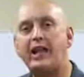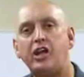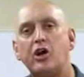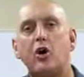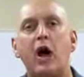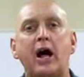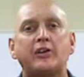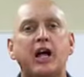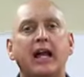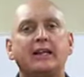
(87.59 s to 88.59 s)
you know how
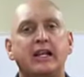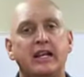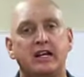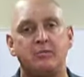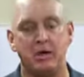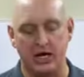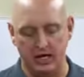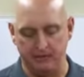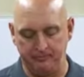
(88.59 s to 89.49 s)
tight they need to be?